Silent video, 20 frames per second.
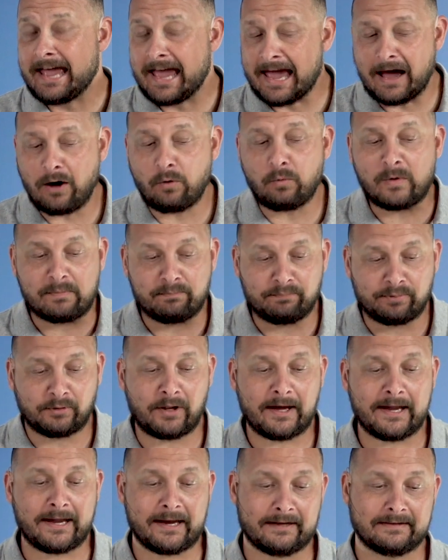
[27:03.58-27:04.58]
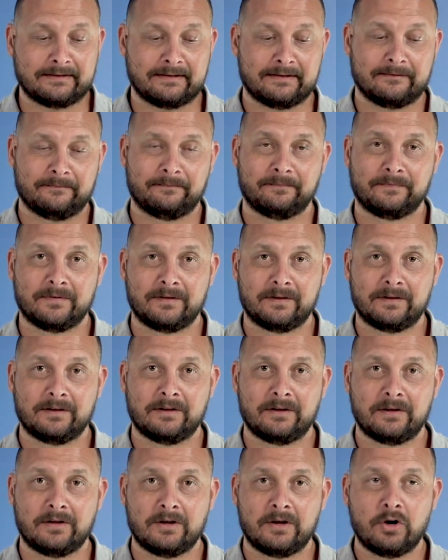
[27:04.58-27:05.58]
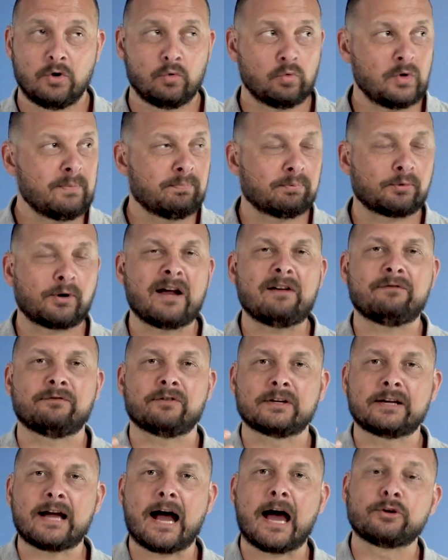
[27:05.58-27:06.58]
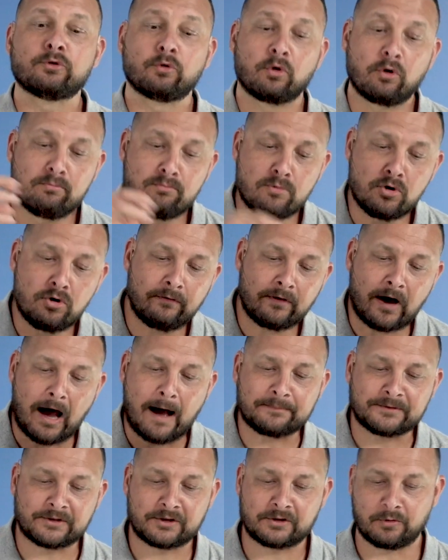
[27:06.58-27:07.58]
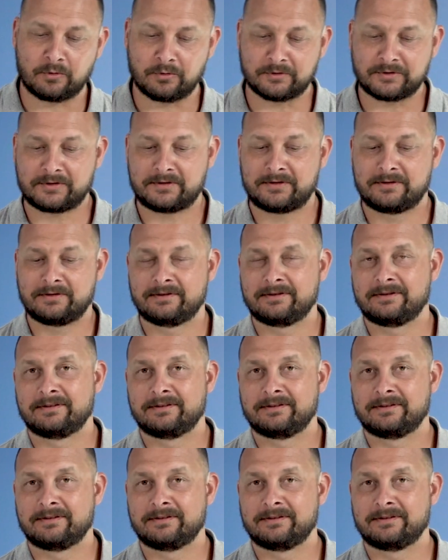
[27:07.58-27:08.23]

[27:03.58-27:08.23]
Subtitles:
how we play it. We pray for God to remove obstacles.